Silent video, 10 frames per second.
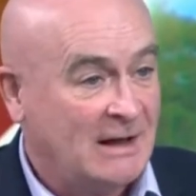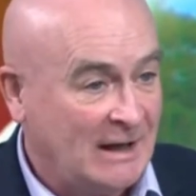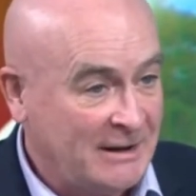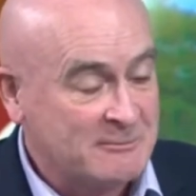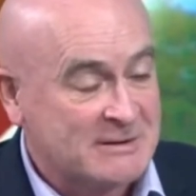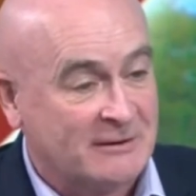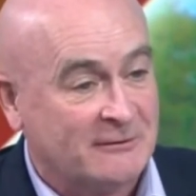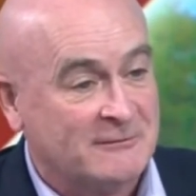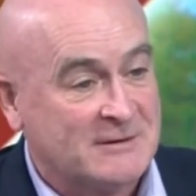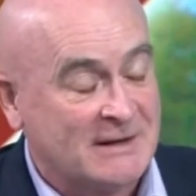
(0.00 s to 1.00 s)
and
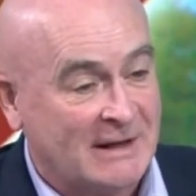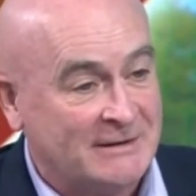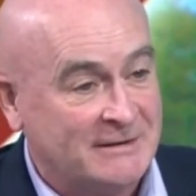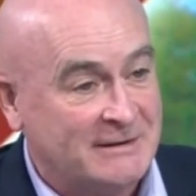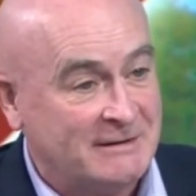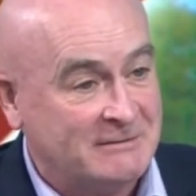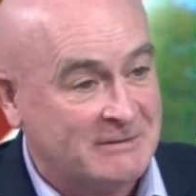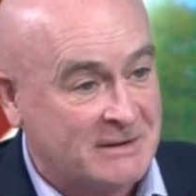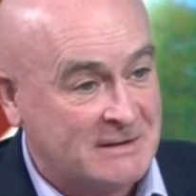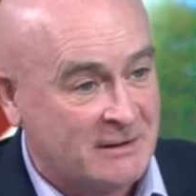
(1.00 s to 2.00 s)
themselves and
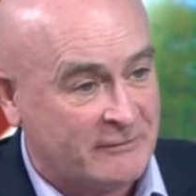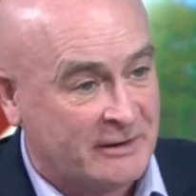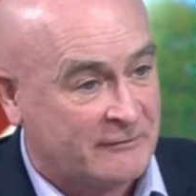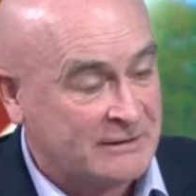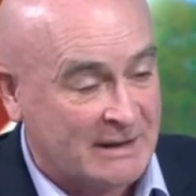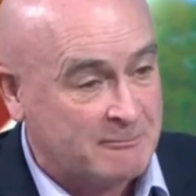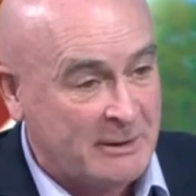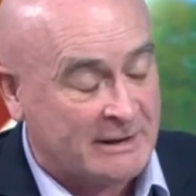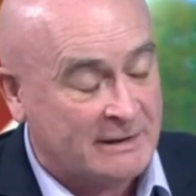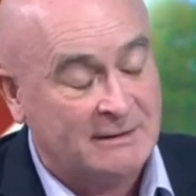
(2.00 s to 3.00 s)
the Conservatives. And at the
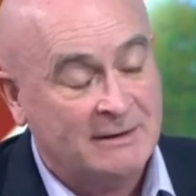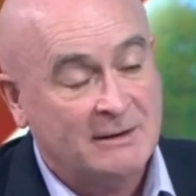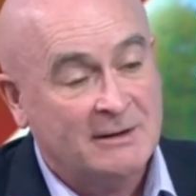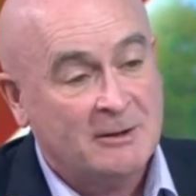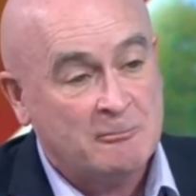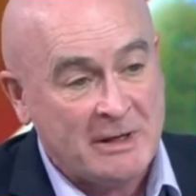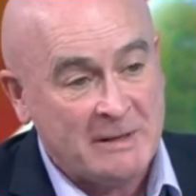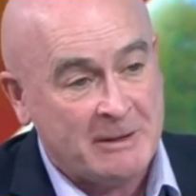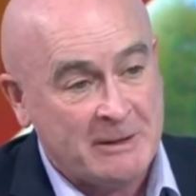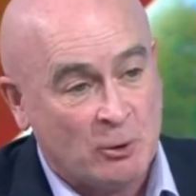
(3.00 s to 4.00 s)
minute,
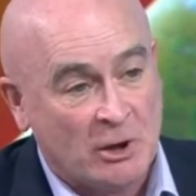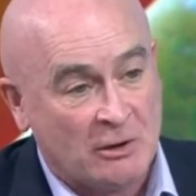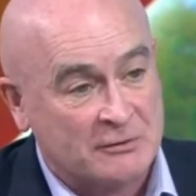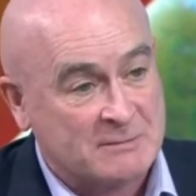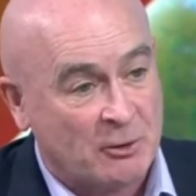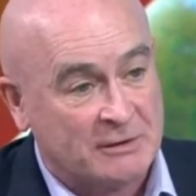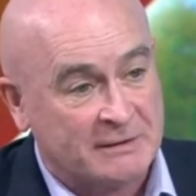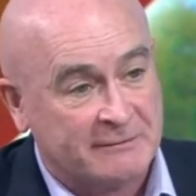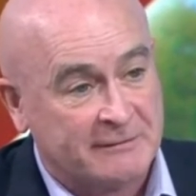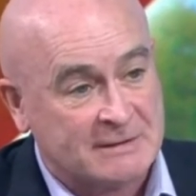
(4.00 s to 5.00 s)
many people can't spot the
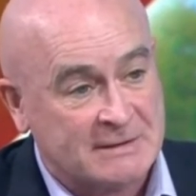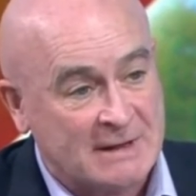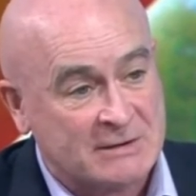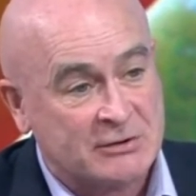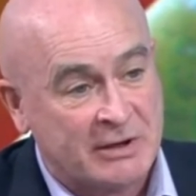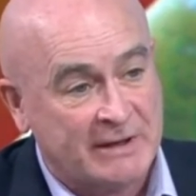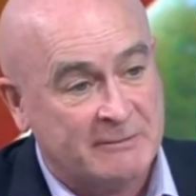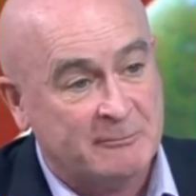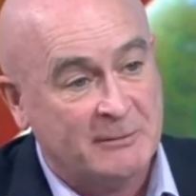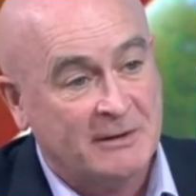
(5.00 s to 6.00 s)
difference, and that's a
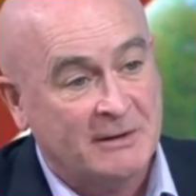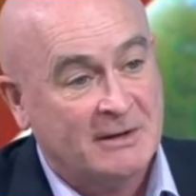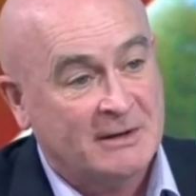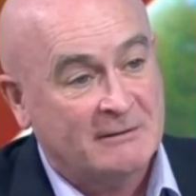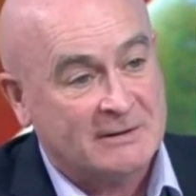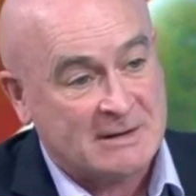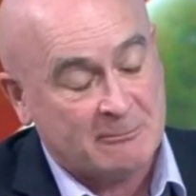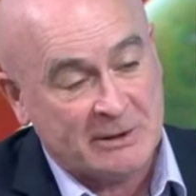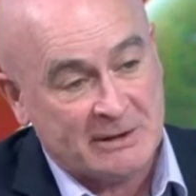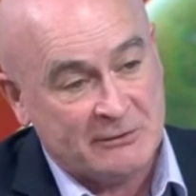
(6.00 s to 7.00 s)
shame for
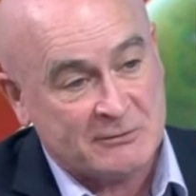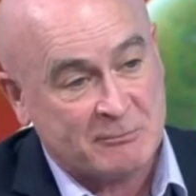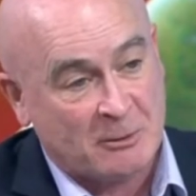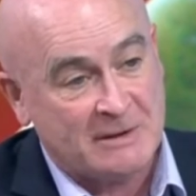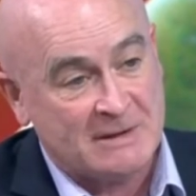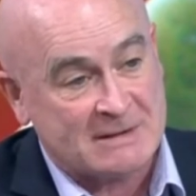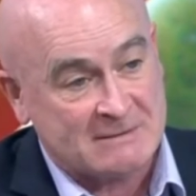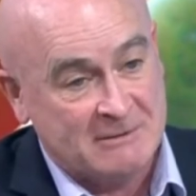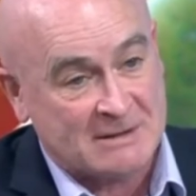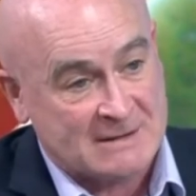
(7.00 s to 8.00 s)
somebody who's probably as
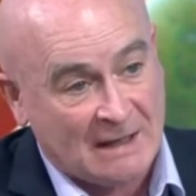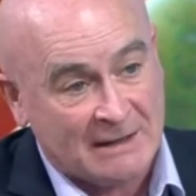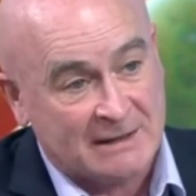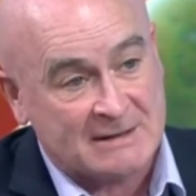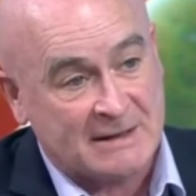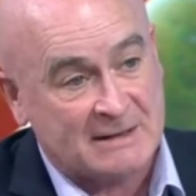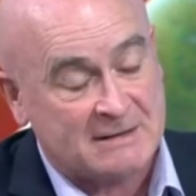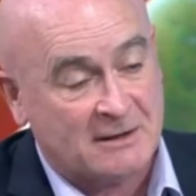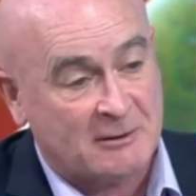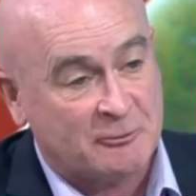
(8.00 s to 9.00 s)
talented as Keir
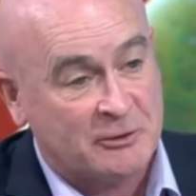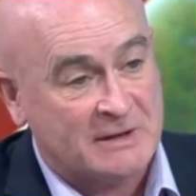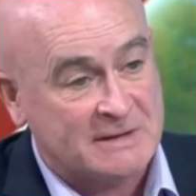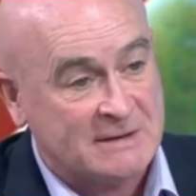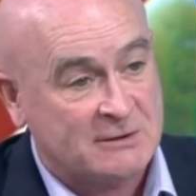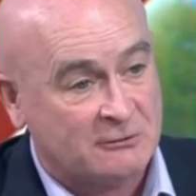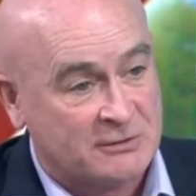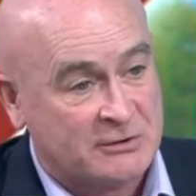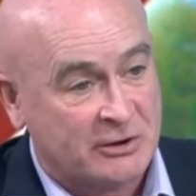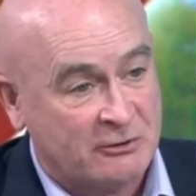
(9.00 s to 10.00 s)
Starmer is. He's got
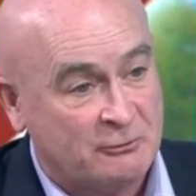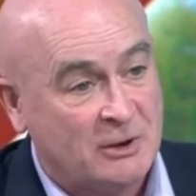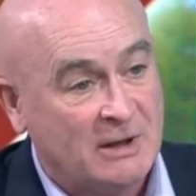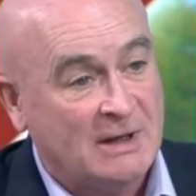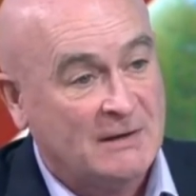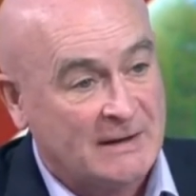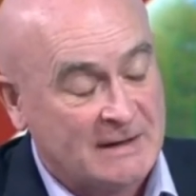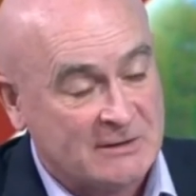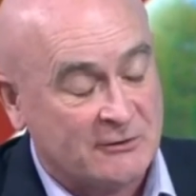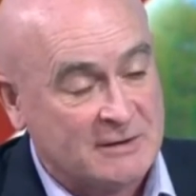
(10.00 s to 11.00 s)
to show that
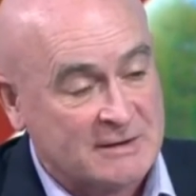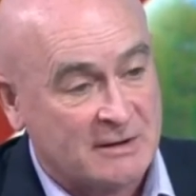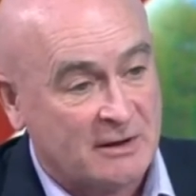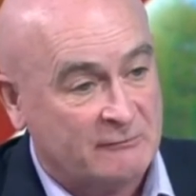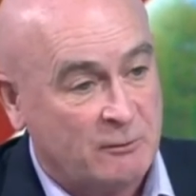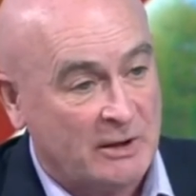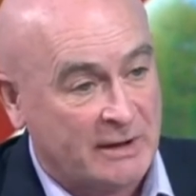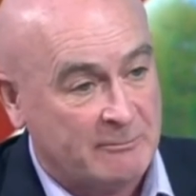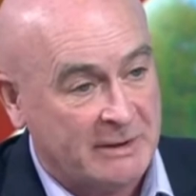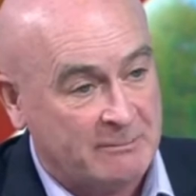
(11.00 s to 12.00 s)
he's on the side of
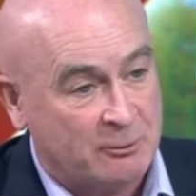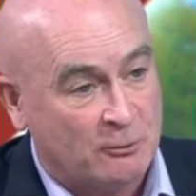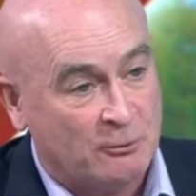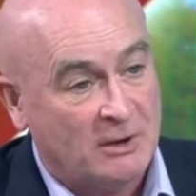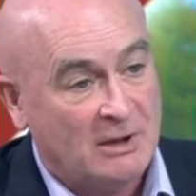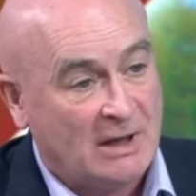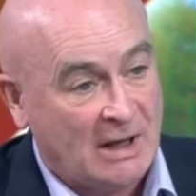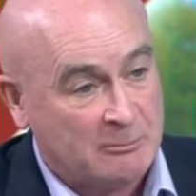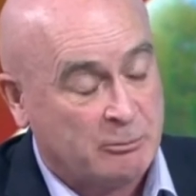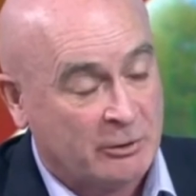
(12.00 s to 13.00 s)
working people
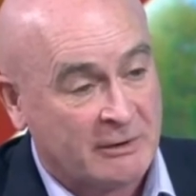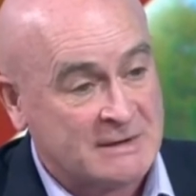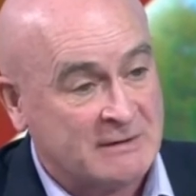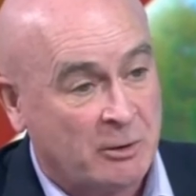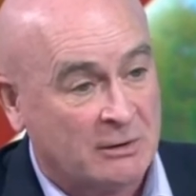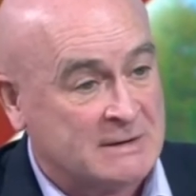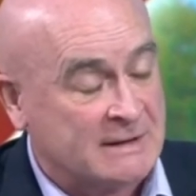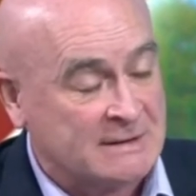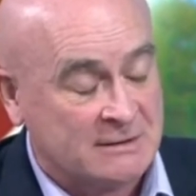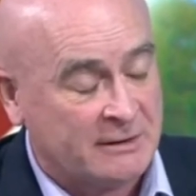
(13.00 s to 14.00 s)
and progressive
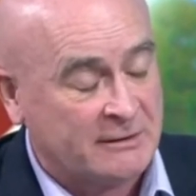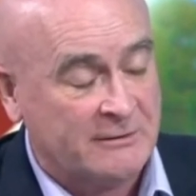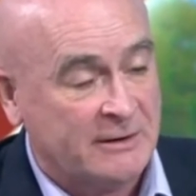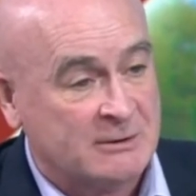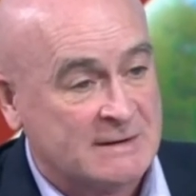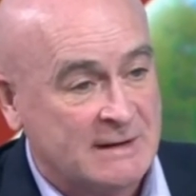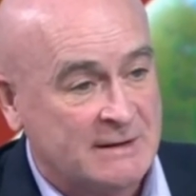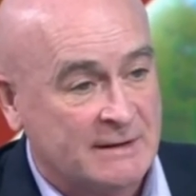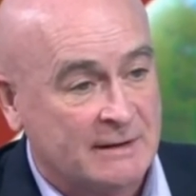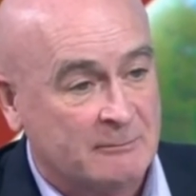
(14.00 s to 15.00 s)
politics, and I don't think we're
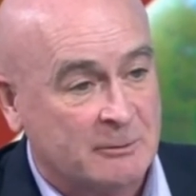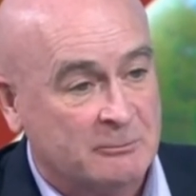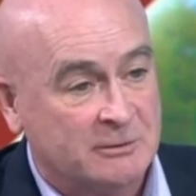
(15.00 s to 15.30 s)
seeing that at the moment.